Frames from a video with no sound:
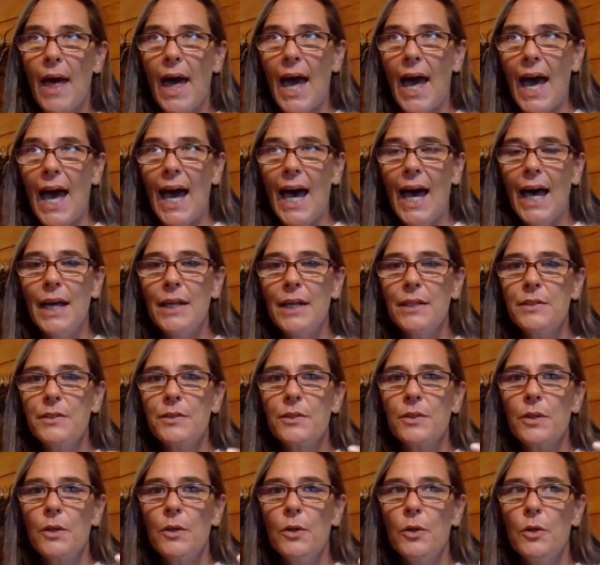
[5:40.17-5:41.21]
as
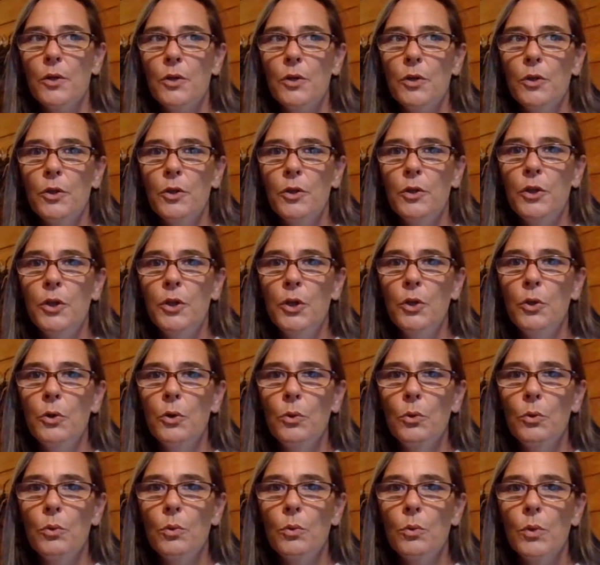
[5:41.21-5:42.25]

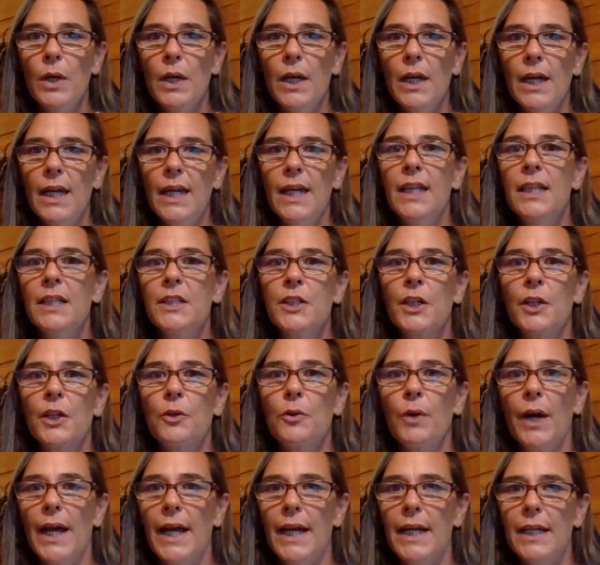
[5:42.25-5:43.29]
you
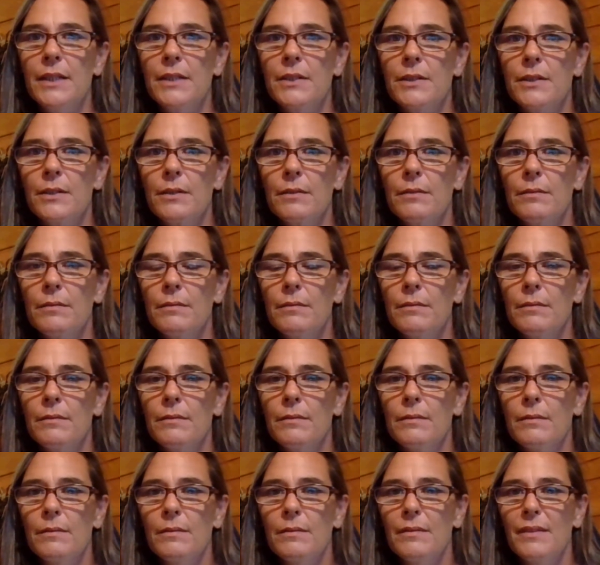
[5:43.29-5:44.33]
integrate
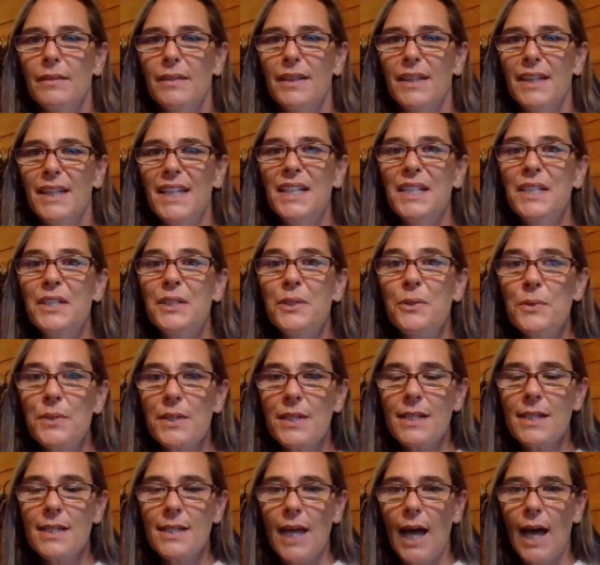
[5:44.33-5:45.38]
into
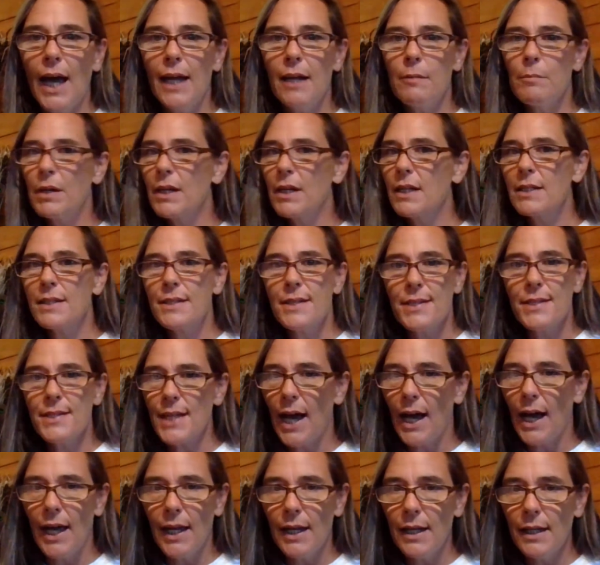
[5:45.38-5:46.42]
society because
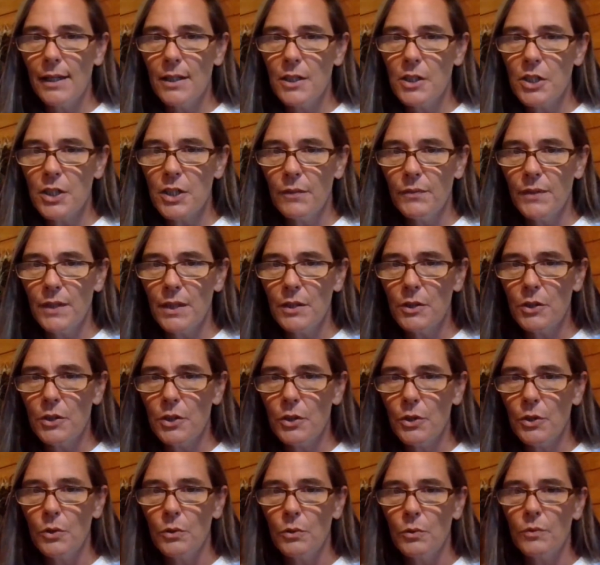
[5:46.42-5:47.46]
society is shifting
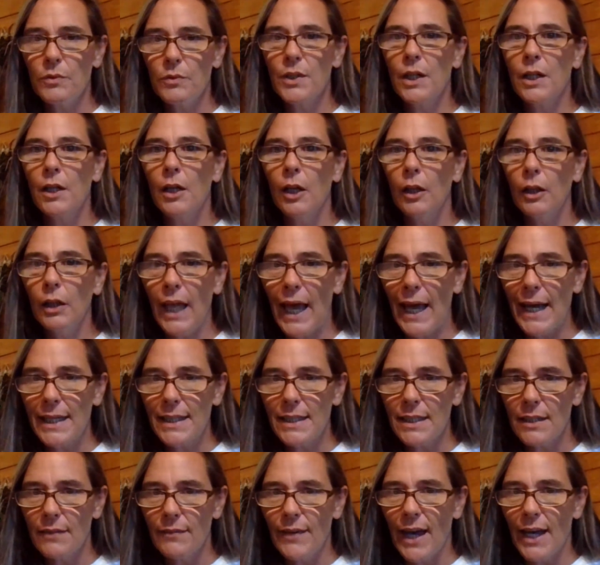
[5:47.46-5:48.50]
too. The
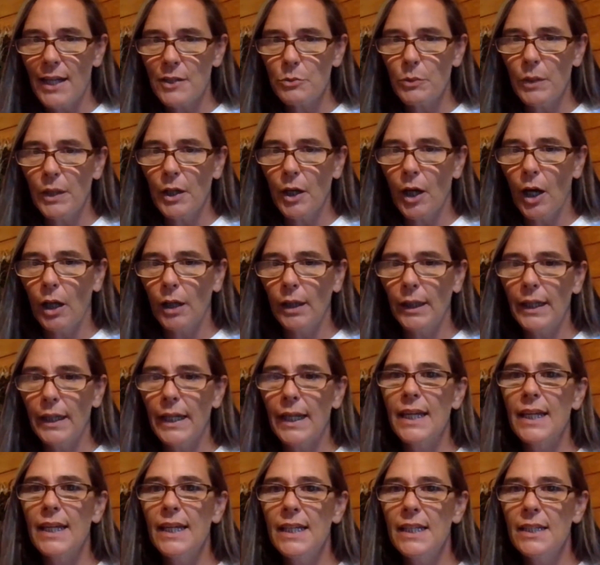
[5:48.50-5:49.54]
collective, as we call it,
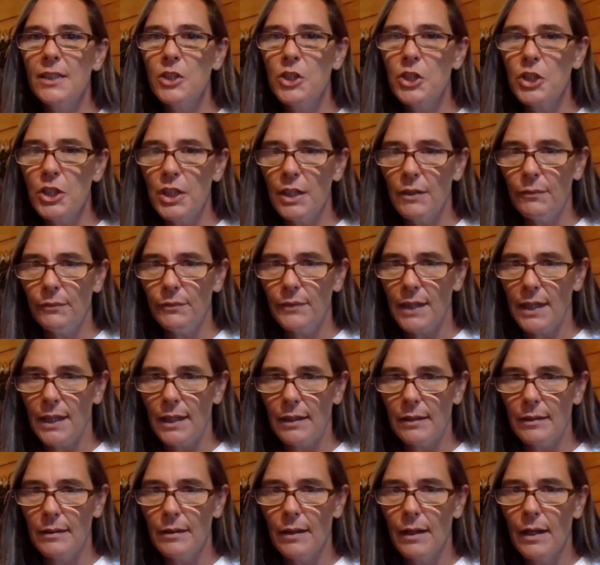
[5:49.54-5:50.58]
is shifting.
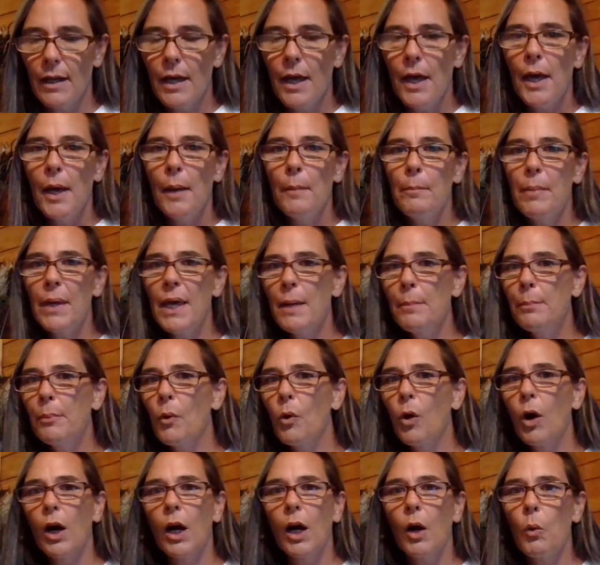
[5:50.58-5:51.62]
People
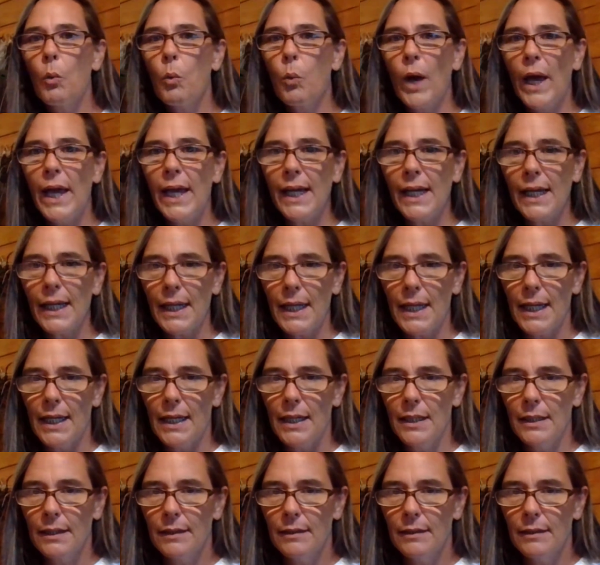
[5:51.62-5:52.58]
are awakening.